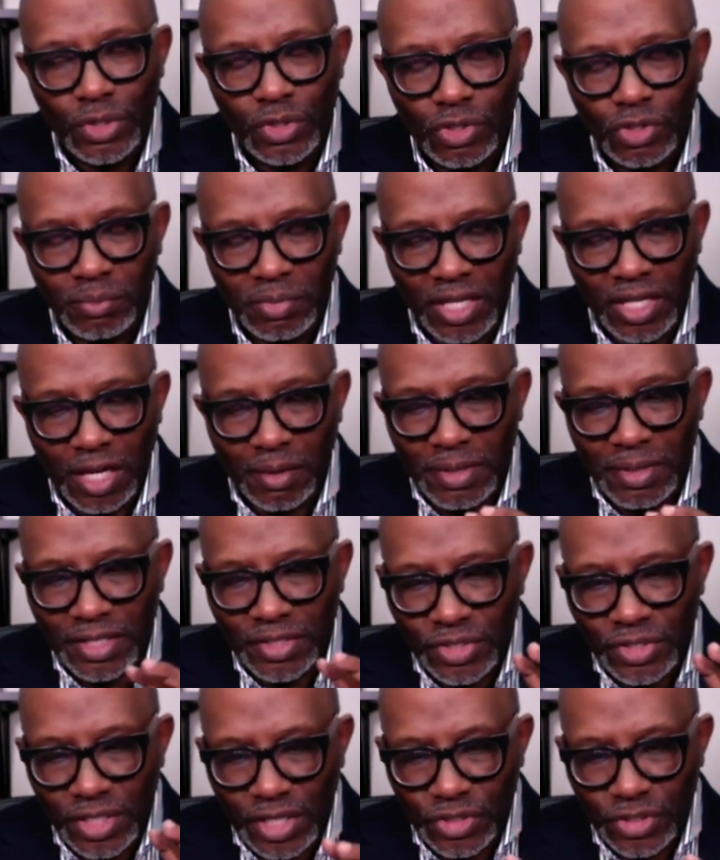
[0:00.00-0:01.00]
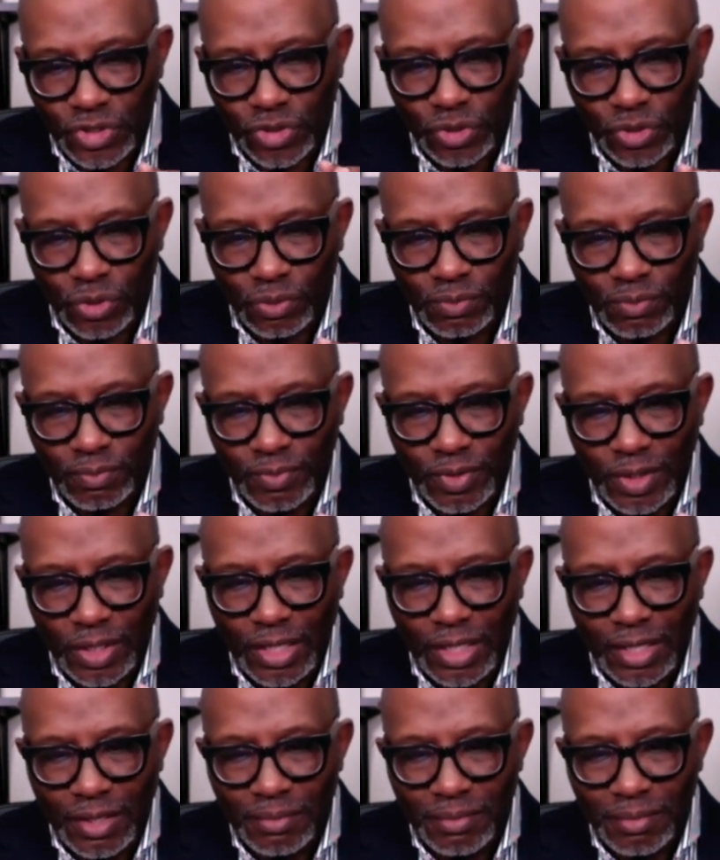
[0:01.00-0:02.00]
To become intentional
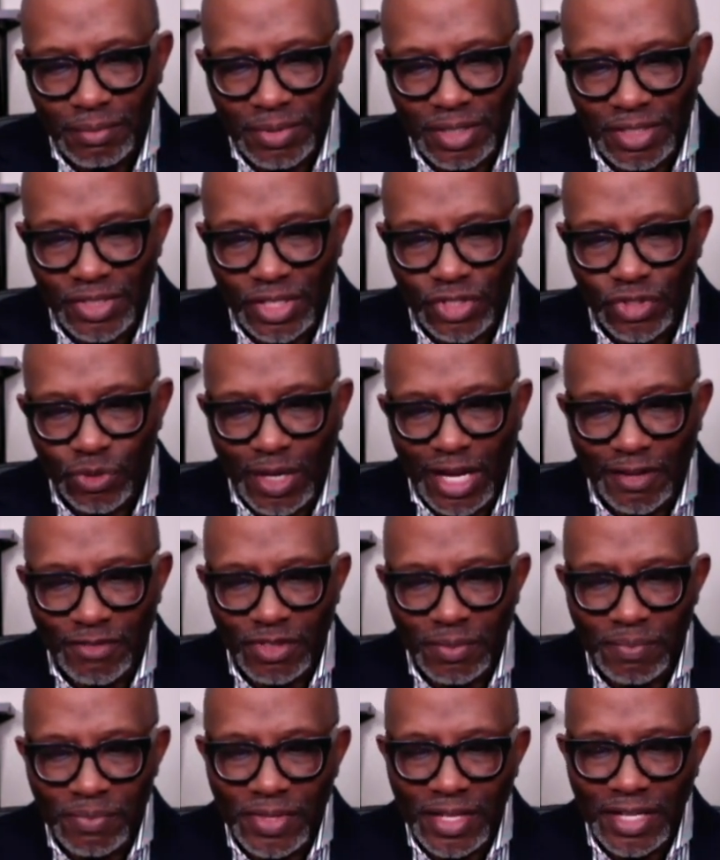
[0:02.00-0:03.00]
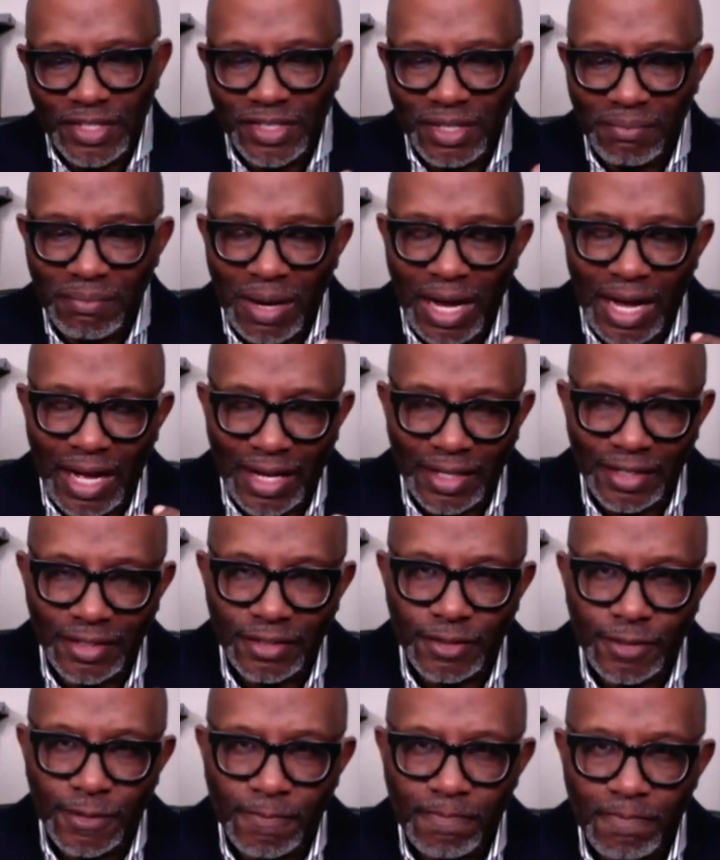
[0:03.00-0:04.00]
means that you have some things in mind